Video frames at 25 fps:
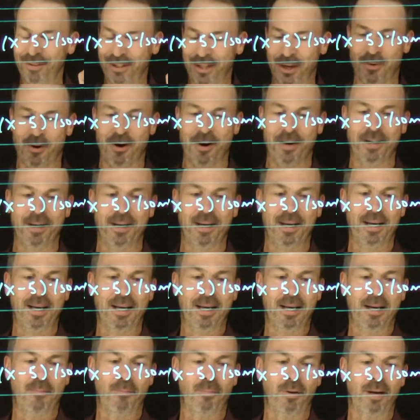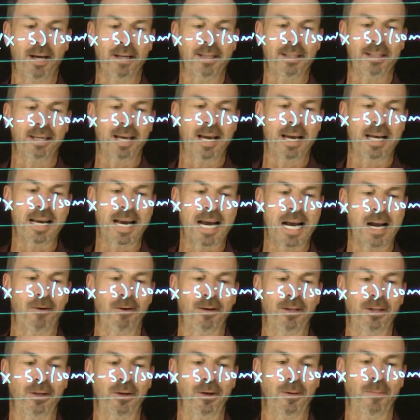so on, plus an
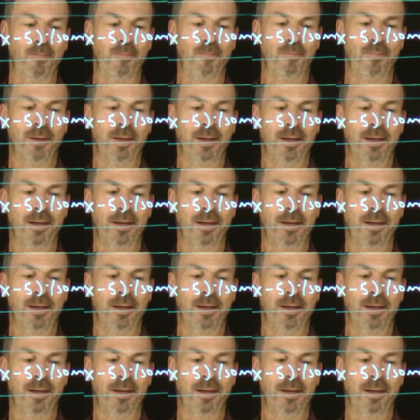error term.